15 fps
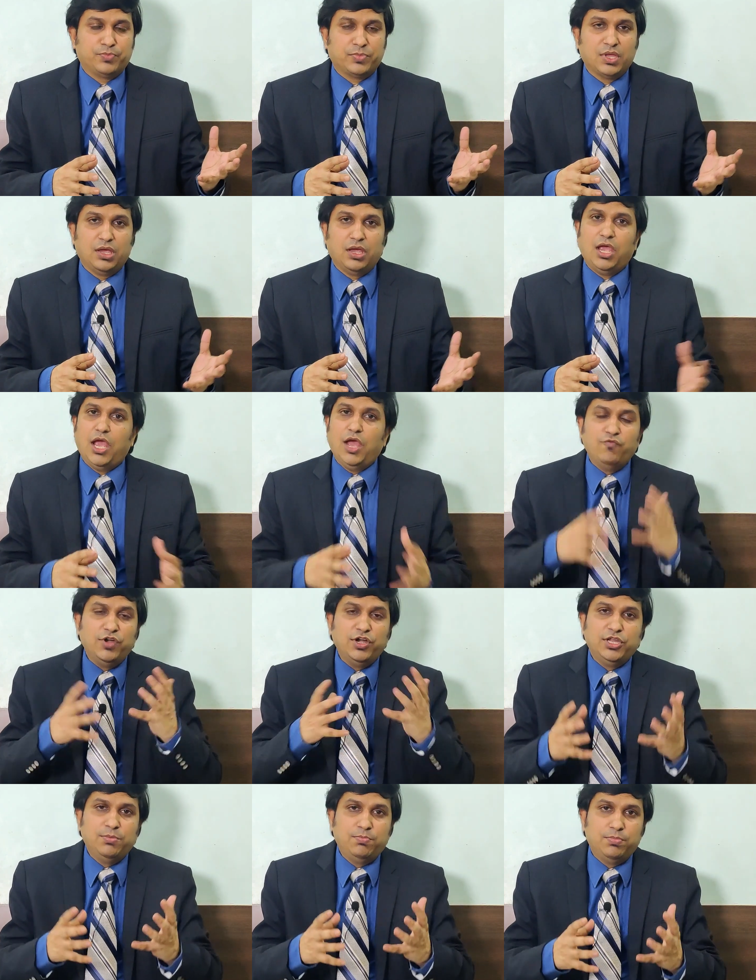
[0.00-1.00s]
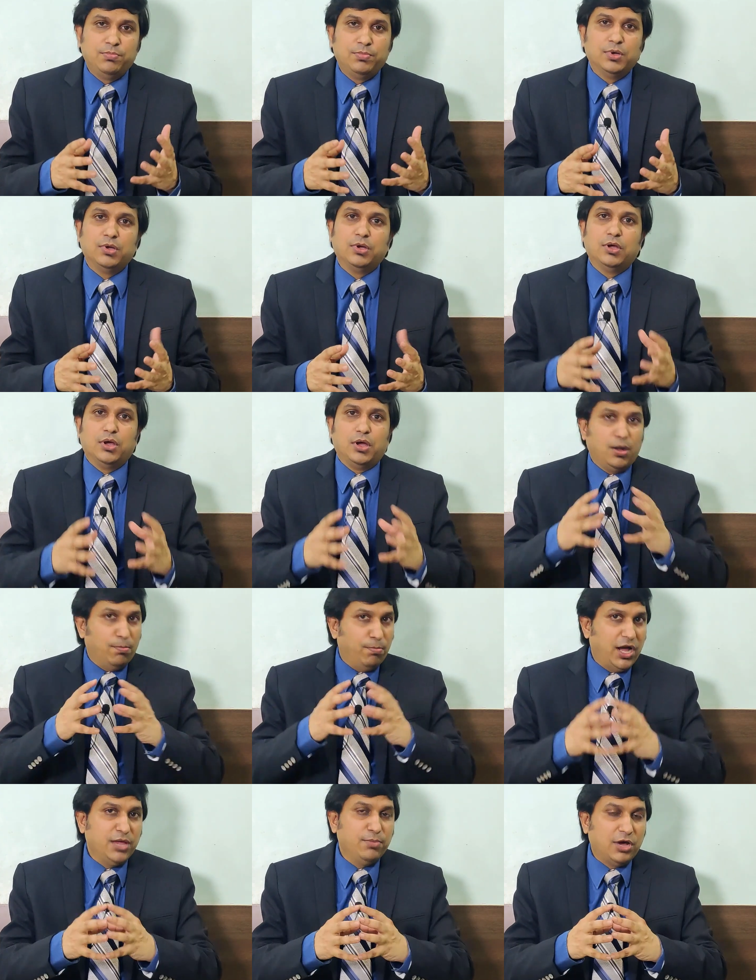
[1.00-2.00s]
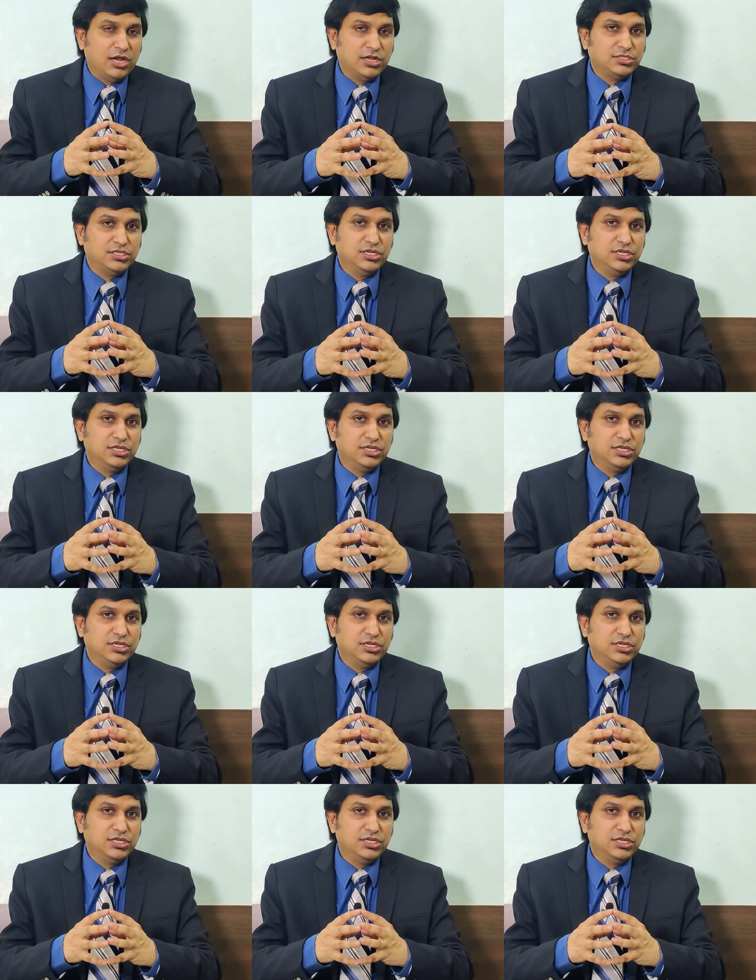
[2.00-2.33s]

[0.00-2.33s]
Every dip, buy Bharat Seeds